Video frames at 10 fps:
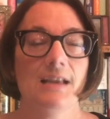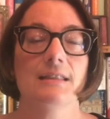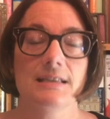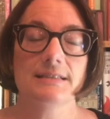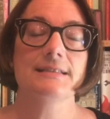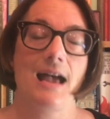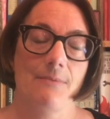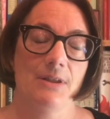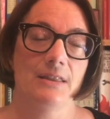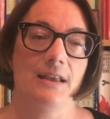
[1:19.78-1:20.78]
This
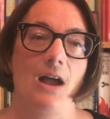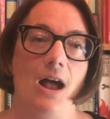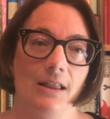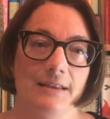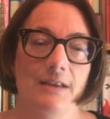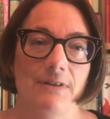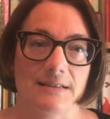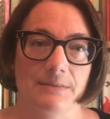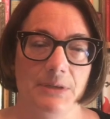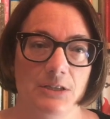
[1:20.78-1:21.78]
Sabbath and holiday
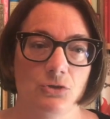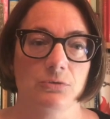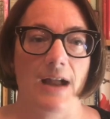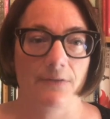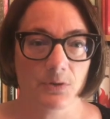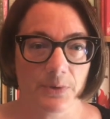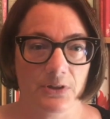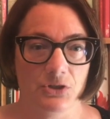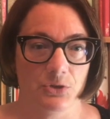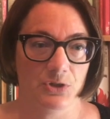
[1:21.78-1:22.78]
recipe traveled with
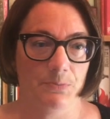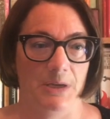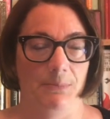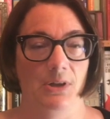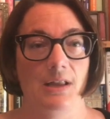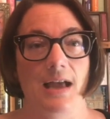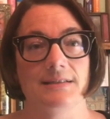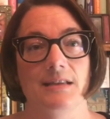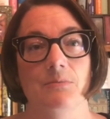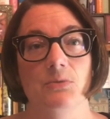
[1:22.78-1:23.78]
the Jewish people
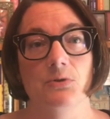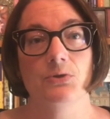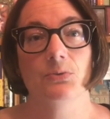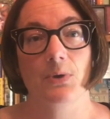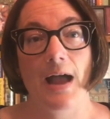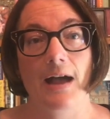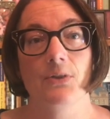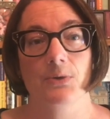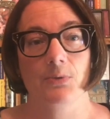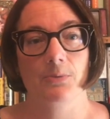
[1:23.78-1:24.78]
as they moved
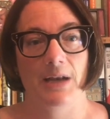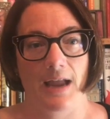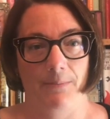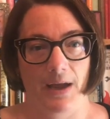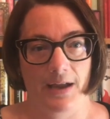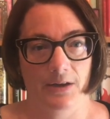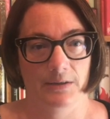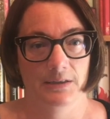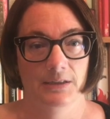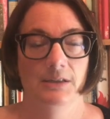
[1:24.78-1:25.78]
throughout the Roman Empire.
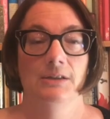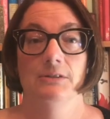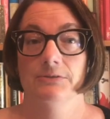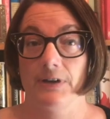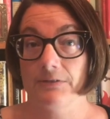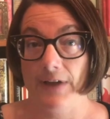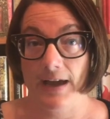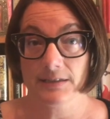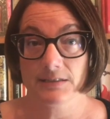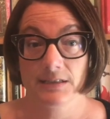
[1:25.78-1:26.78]
Fun
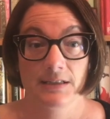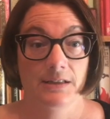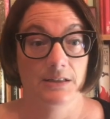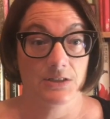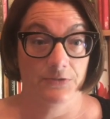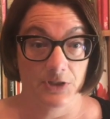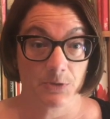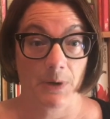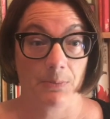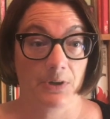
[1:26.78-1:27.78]
fact, this fish
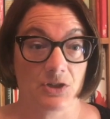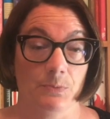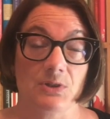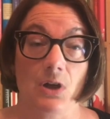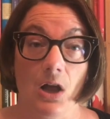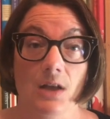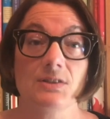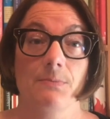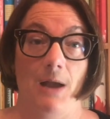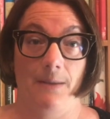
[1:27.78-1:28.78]
preparation was
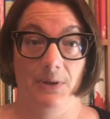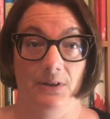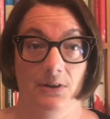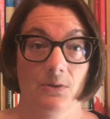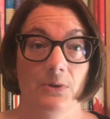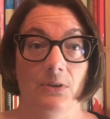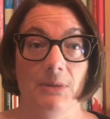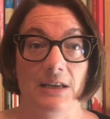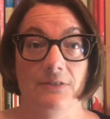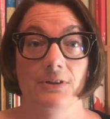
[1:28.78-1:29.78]
also popular with
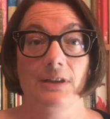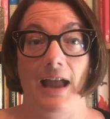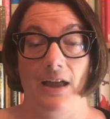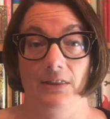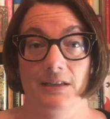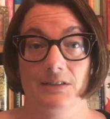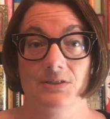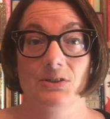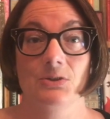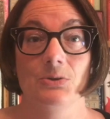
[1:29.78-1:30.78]
medieval
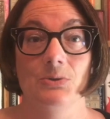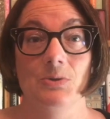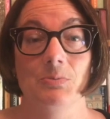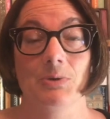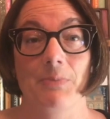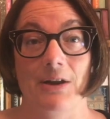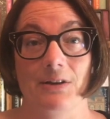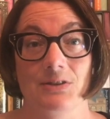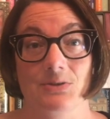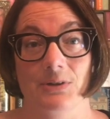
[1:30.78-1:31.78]
Catholics who prepared
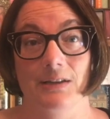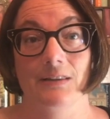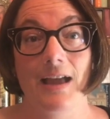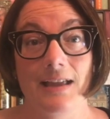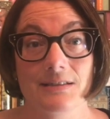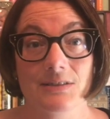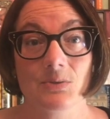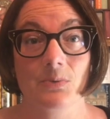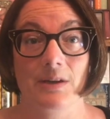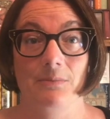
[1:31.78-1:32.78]
it during Lent
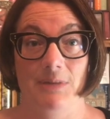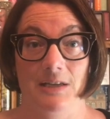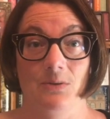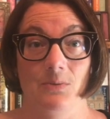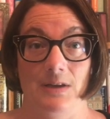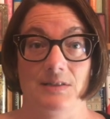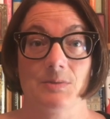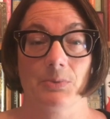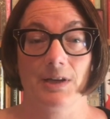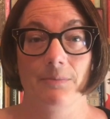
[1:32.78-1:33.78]
when meat was
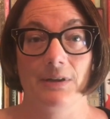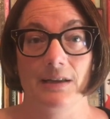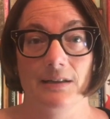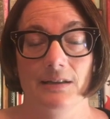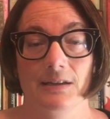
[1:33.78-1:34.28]
prohibited.